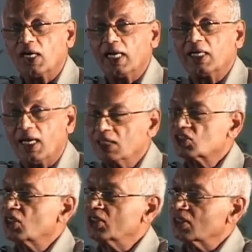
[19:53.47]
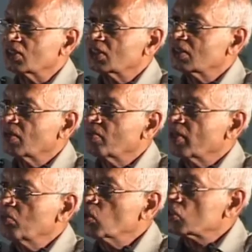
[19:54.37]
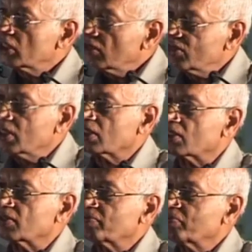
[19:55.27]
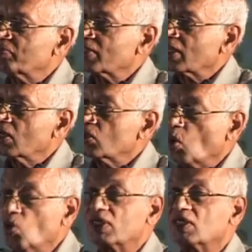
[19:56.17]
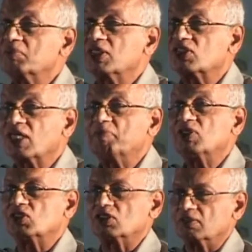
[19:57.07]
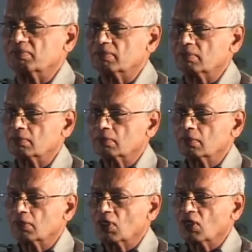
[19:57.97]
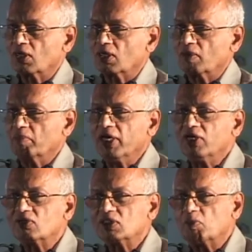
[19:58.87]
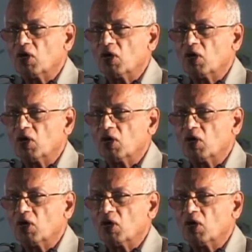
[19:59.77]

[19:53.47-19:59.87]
And lastly, most difficult to overcome the skepticism. Many of the